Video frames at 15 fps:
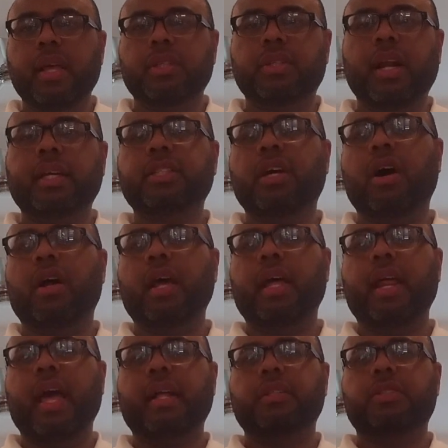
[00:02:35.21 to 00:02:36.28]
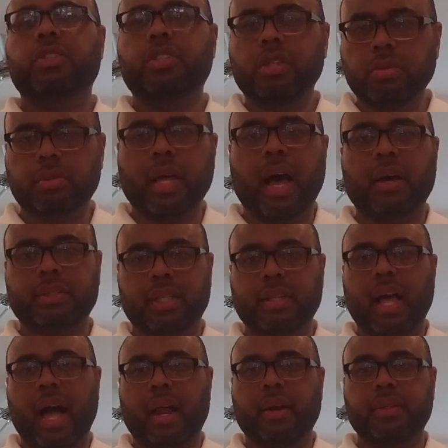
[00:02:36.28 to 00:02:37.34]
So let's call that at
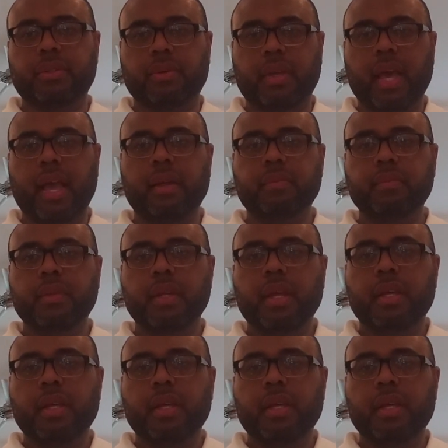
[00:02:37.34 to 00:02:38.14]
$2,000, okay?